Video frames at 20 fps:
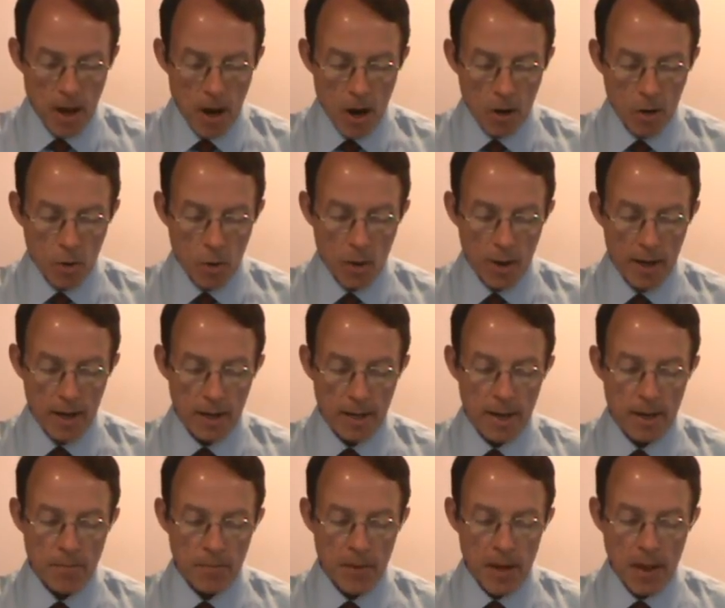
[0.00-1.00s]

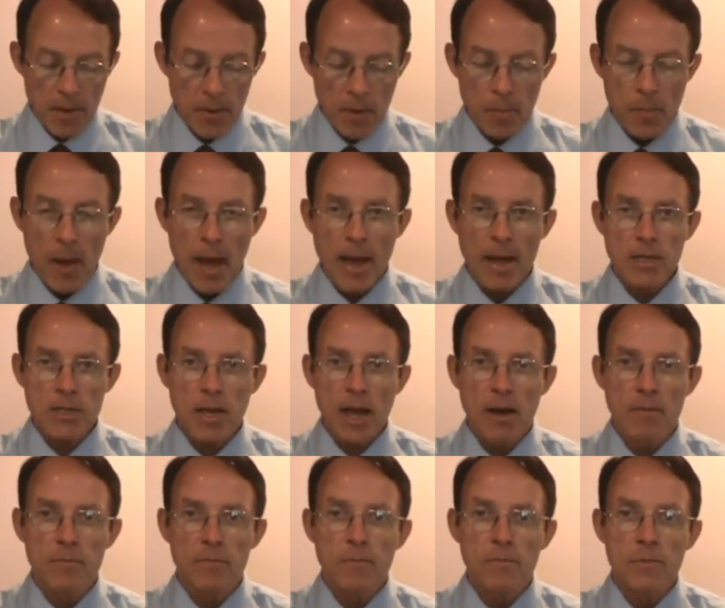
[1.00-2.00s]
Accordingly, the banks
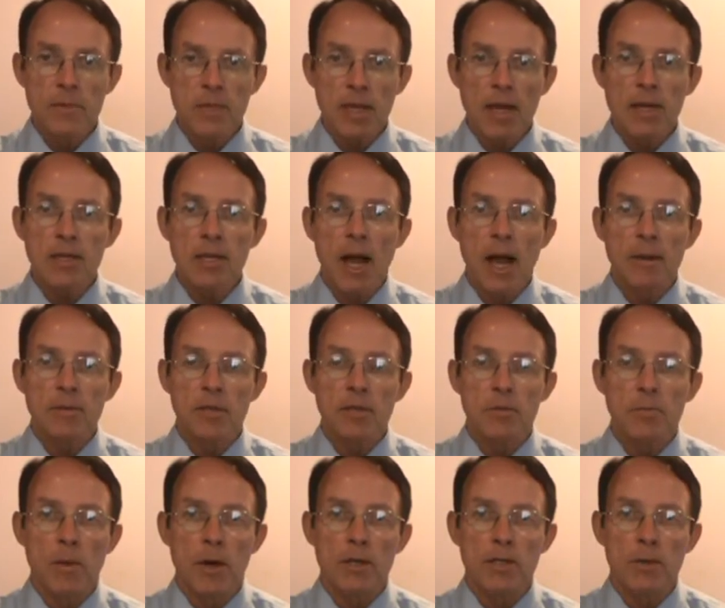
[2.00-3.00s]
have 10 times
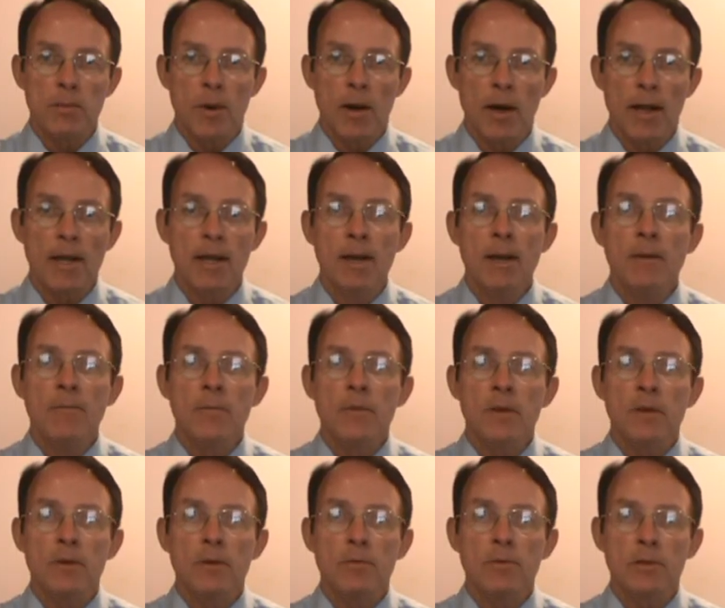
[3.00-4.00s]
as much money
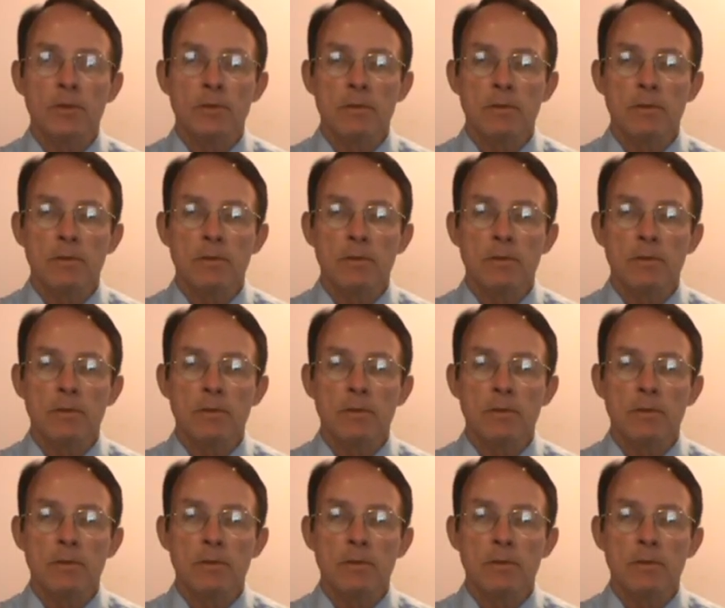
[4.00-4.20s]
to